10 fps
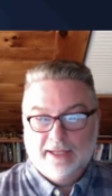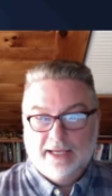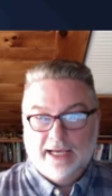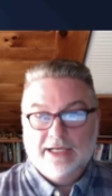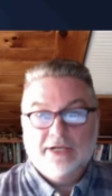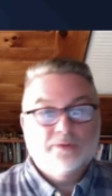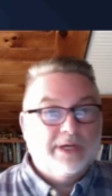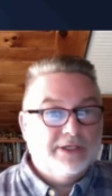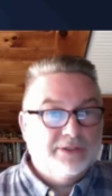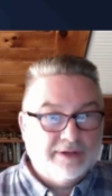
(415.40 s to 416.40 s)
Another
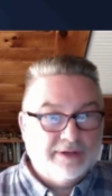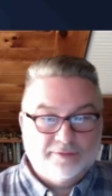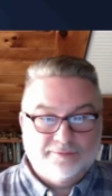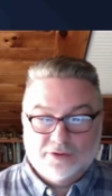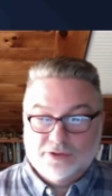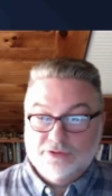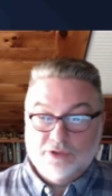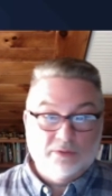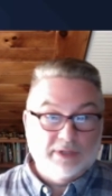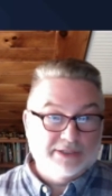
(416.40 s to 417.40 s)
way to do that for folks who
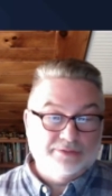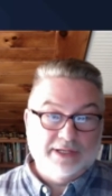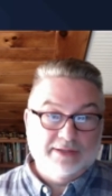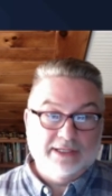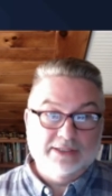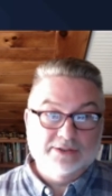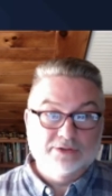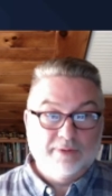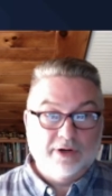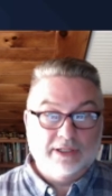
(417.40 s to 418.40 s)
don't like to rate things
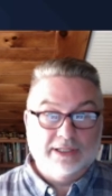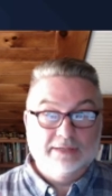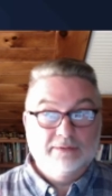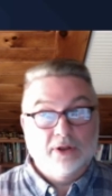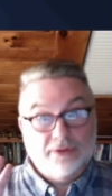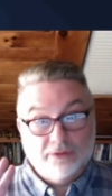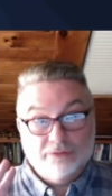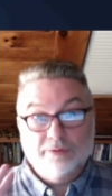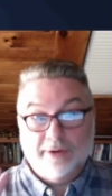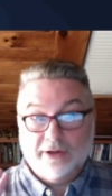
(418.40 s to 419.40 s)
numerically, although
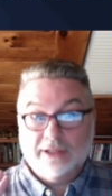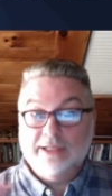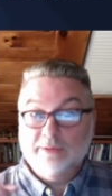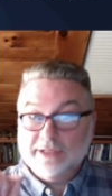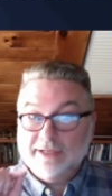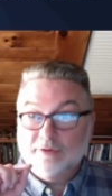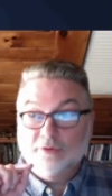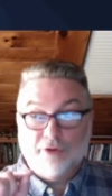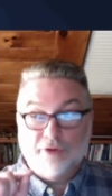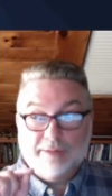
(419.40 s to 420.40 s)
numerically will give you
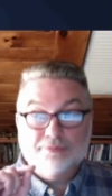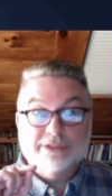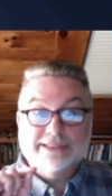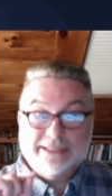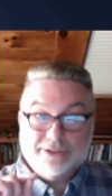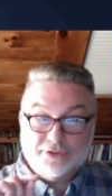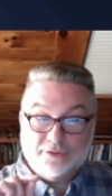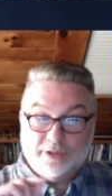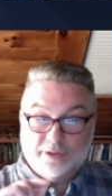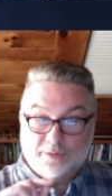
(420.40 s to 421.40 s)
great
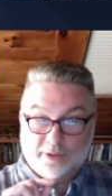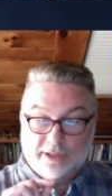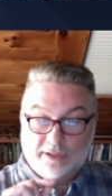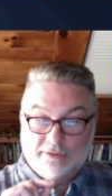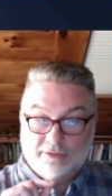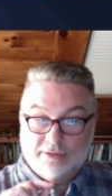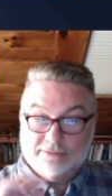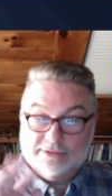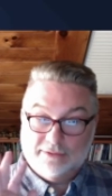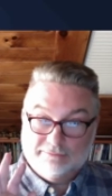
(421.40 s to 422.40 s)
precision when you're working on your
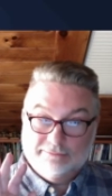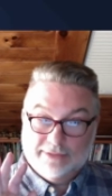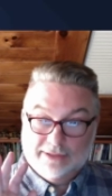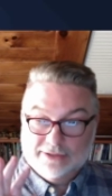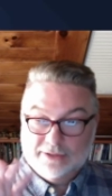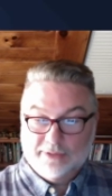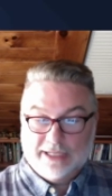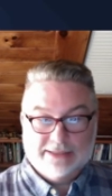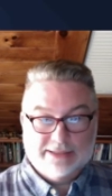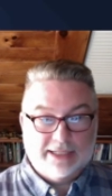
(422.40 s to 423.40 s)
own, so don't
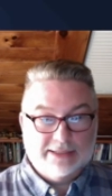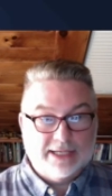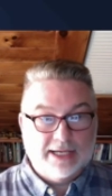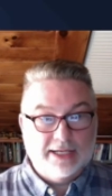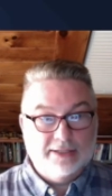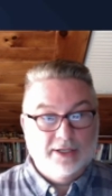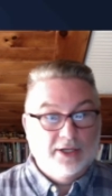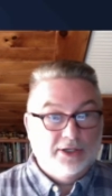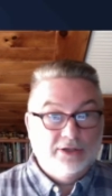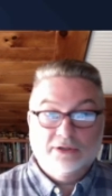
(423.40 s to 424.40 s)
cast that aside.
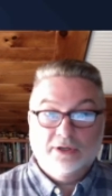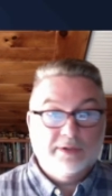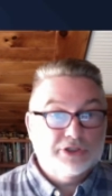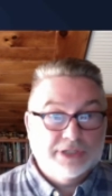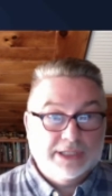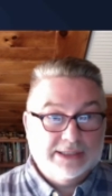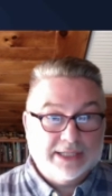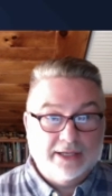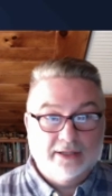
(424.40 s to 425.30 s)
You can go on the shitty scale.